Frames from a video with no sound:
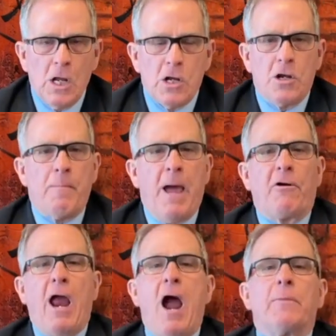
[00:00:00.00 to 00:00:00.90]
No
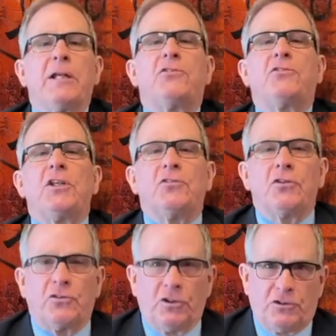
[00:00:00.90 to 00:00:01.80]
matter how many
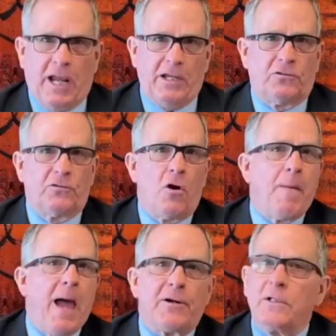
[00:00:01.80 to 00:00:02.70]
seasons it takes, no
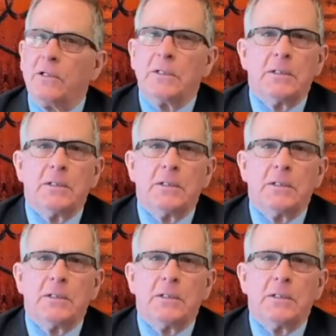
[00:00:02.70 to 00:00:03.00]
matter